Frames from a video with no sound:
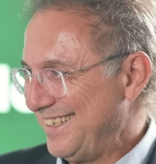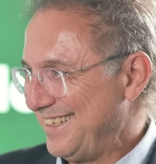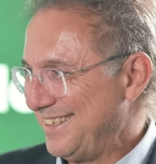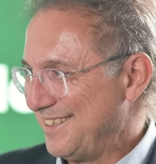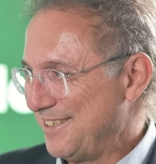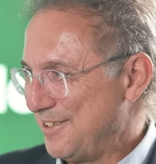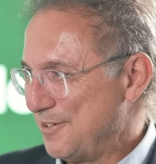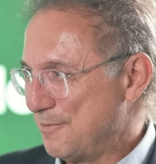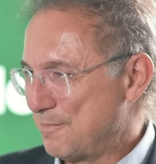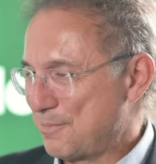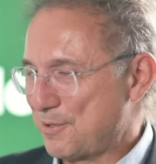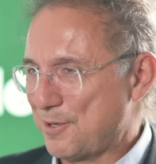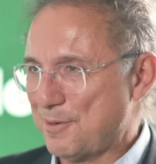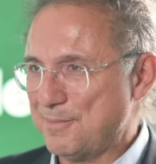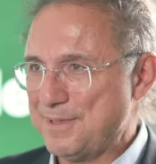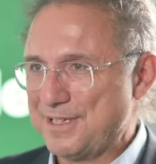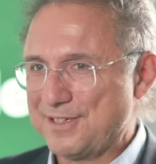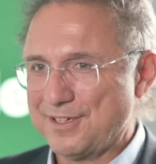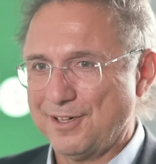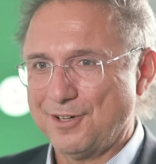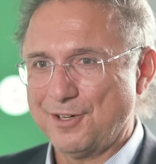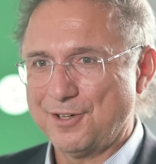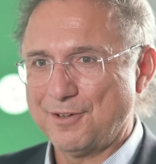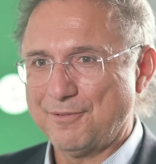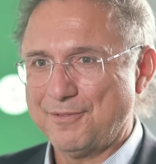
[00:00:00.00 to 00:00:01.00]
you promise
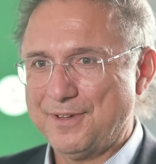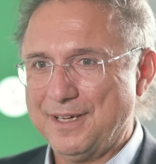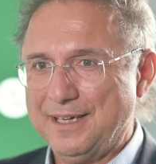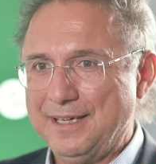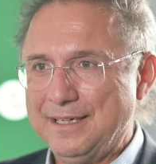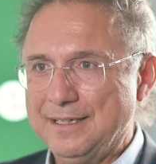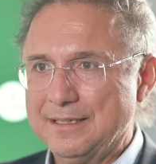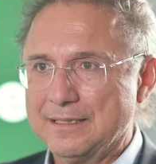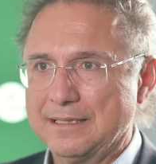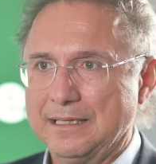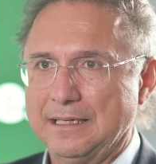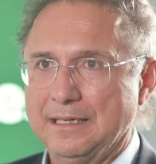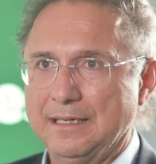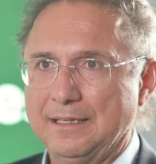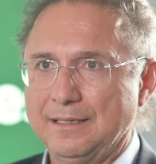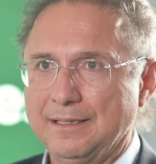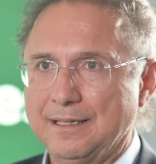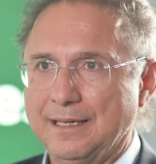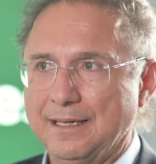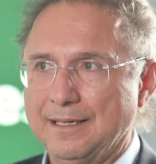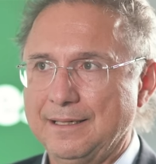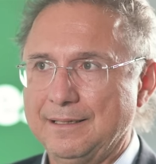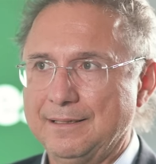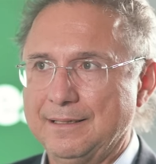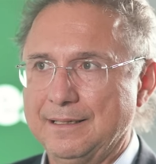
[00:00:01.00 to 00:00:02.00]
a lot of things, and
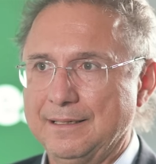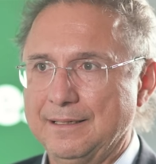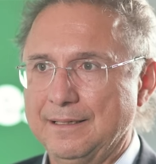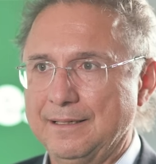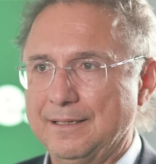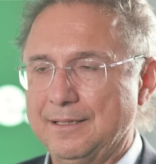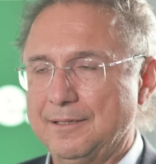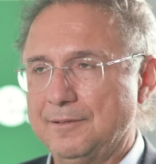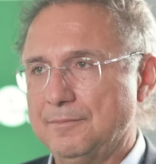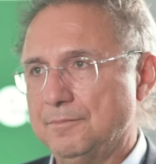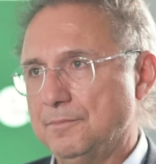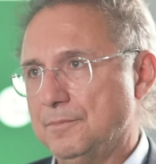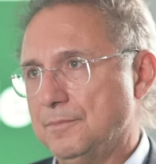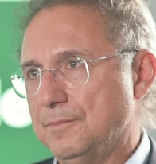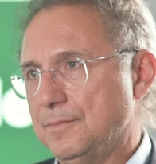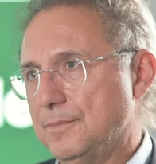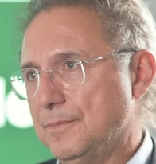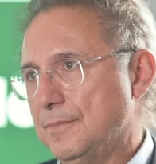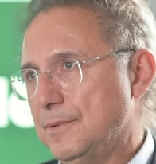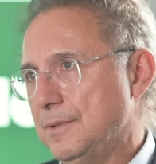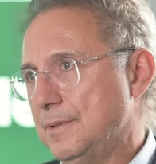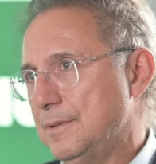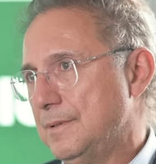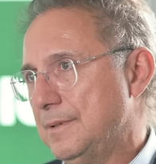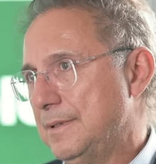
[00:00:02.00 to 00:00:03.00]
then
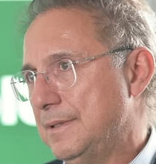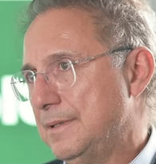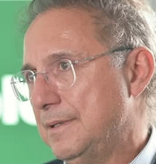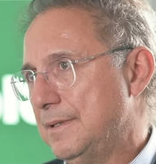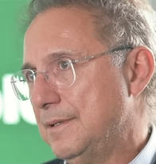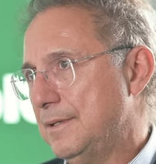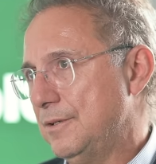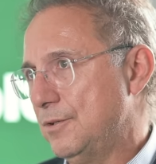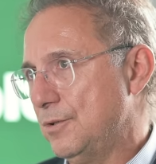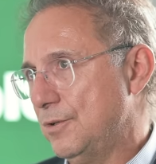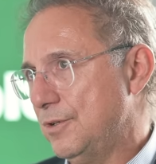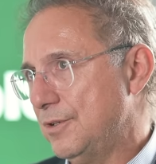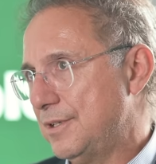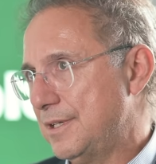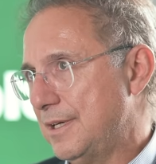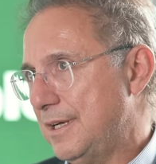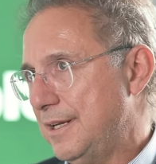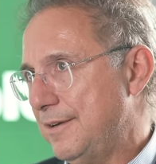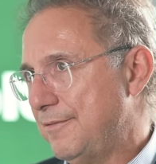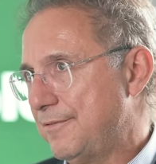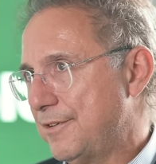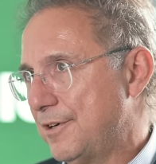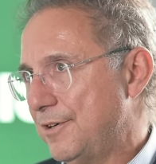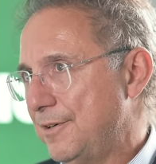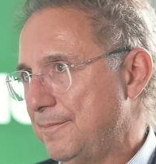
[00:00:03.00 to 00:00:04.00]
do you
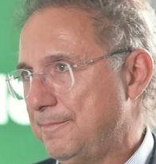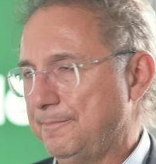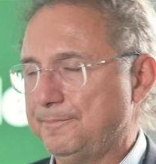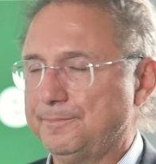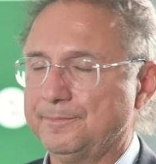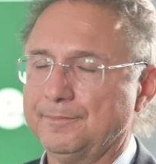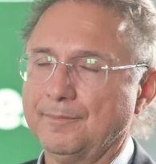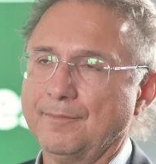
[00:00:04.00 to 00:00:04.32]
deliver?